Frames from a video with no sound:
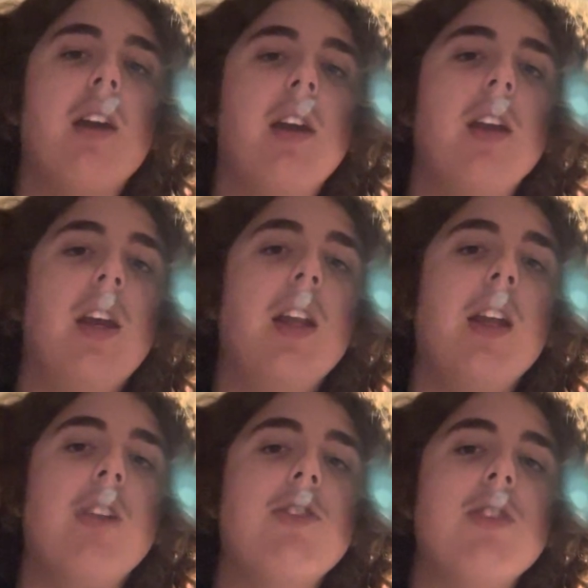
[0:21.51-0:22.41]
and
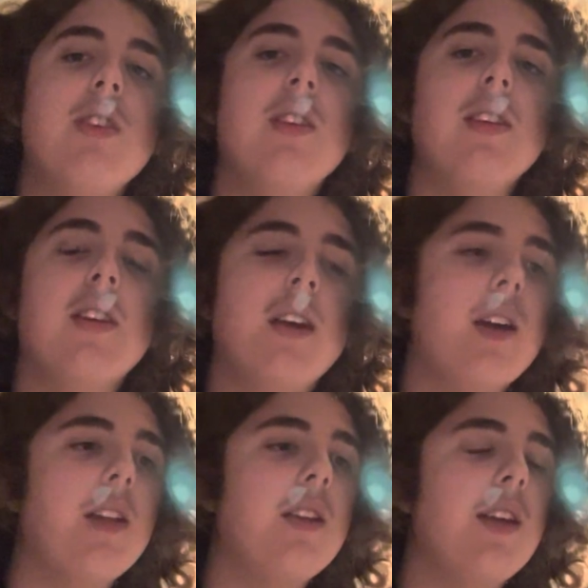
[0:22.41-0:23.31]
ADHD
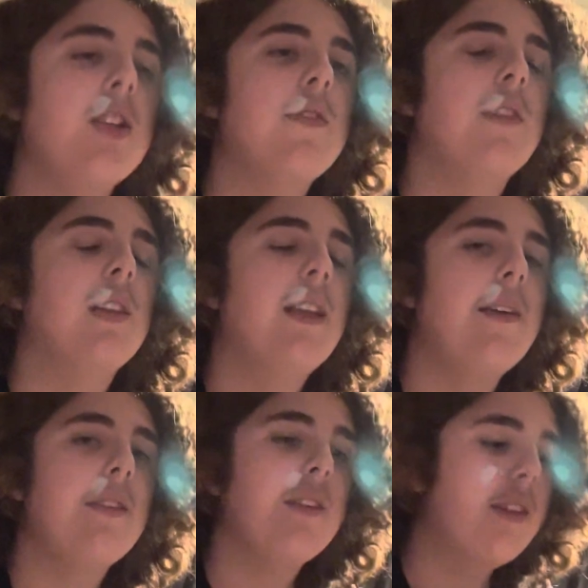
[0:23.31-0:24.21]
at the age of
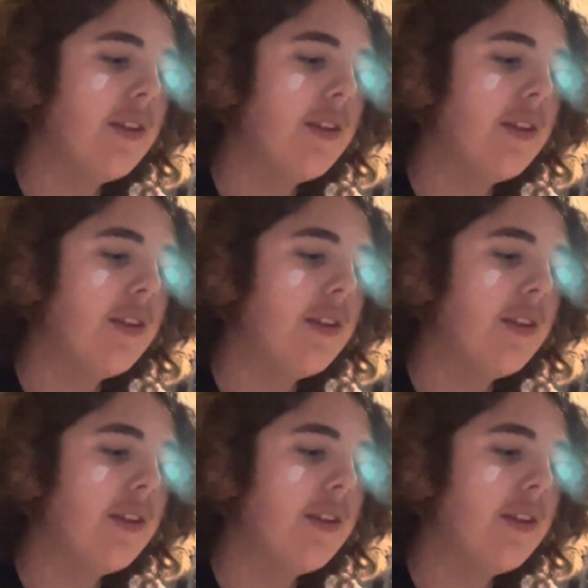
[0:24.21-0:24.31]
11.